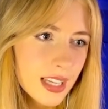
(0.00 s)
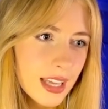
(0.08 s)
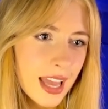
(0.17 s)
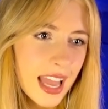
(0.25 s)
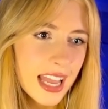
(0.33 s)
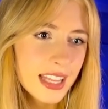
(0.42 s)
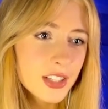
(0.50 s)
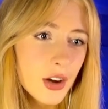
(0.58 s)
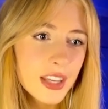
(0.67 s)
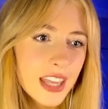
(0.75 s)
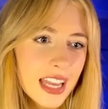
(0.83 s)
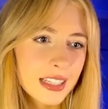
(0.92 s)
And
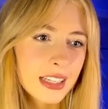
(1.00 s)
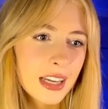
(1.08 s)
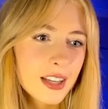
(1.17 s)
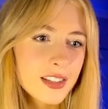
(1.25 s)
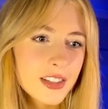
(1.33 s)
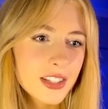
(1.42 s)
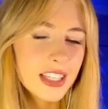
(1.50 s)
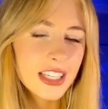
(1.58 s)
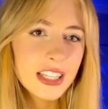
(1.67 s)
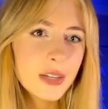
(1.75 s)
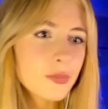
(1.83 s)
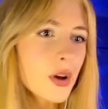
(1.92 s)
okay, so here
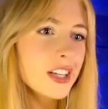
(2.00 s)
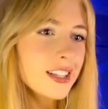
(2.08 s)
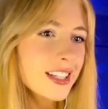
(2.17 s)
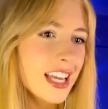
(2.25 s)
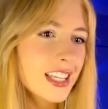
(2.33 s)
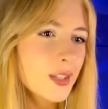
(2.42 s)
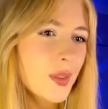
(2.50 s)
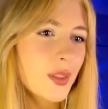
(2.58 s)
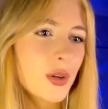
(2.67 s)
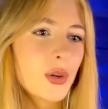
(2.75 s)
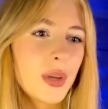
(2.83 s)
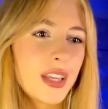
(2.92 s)
the opponent takes with
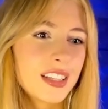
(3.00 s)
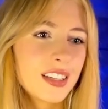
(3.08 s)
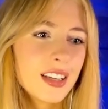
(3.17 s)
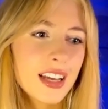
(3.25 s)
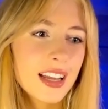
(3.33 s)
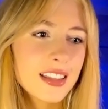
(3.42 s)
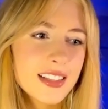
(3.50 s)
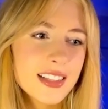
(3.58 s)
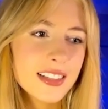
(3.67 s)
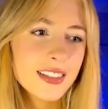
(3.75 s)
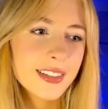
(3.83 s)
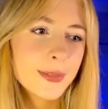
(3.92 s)
the queen, and this
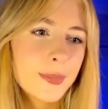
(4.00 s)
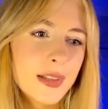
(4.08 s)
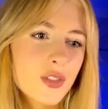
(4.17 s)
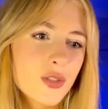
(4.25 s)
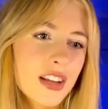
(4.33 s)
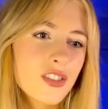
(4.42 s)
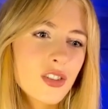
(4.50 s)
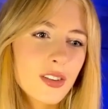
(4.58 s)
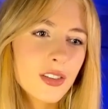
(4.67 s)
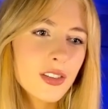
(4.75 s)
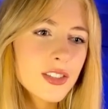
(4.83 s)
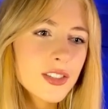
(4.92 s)
is a little bit strange.
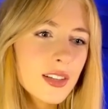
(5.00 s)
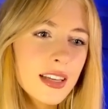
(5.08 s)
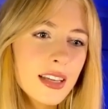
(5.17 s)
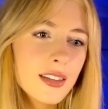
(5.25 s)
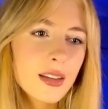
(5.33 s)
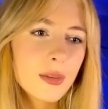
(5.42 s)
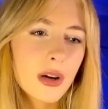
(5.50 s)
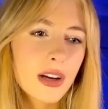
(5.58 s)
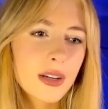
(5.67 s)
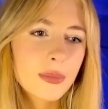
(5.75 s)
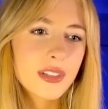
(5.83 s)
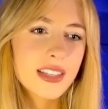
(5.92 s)
Usually the
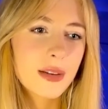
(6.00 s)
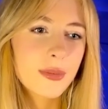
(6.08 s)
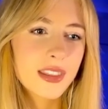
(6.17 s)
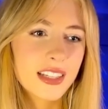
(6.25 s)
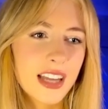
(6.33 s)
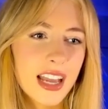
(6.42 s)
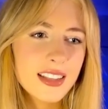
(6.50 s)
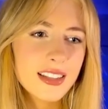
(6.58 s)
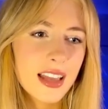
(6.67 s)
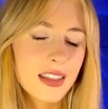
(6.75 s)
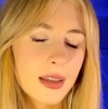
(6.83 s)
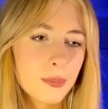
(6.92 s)
opponent will take with the knight
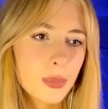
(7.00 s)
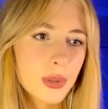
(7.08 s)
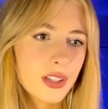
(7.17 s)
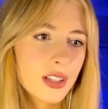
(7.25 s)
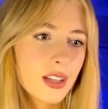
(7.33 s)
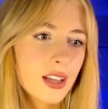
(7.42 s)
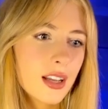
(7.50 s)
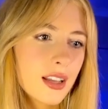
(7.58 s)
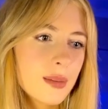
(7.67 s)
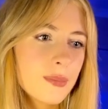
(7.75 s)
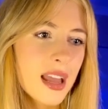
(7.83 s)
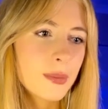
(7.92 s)
and then put
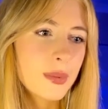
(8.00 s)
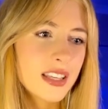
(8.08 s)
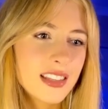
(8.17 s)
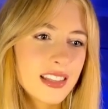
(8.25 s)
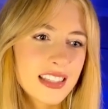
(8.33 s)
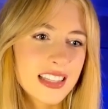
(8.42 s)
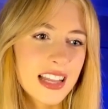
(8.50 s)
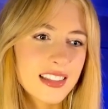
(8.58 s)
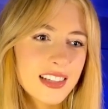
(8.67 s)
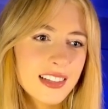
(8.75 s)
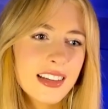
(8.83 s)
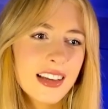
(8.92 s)
the minor piece in the
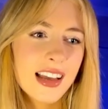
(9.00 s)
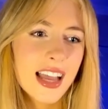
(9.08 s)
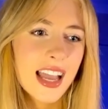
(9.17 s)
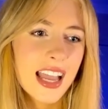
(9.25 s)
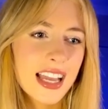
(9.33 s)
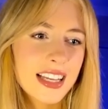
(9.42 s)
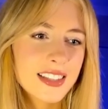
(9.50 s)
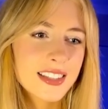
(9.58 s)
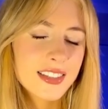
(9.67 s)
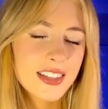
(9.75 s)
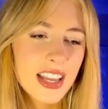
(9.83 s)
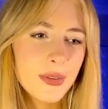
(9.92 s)
center,
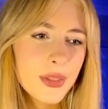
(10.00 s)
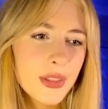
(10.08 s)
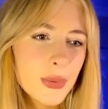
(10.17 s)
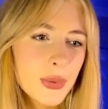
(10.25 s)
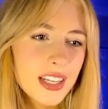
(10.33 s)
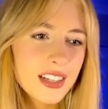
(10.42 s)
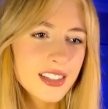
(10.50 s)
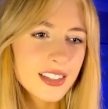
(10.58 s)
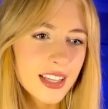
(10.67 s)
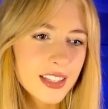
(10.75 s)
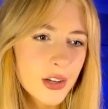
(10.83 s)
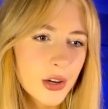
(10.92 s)
and taking with the queen is
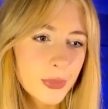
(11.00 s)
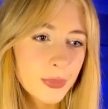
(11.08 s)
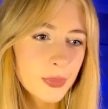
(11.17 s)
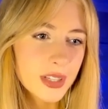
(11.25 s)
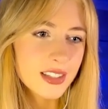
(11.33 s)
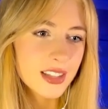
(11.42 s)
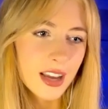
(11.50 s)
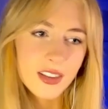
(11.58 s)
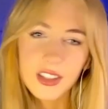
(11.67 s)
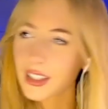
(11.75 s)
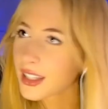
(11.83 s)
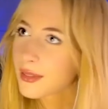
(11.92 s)
less common, but it's
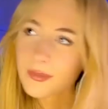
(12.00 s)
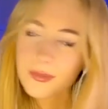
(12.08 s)
actually,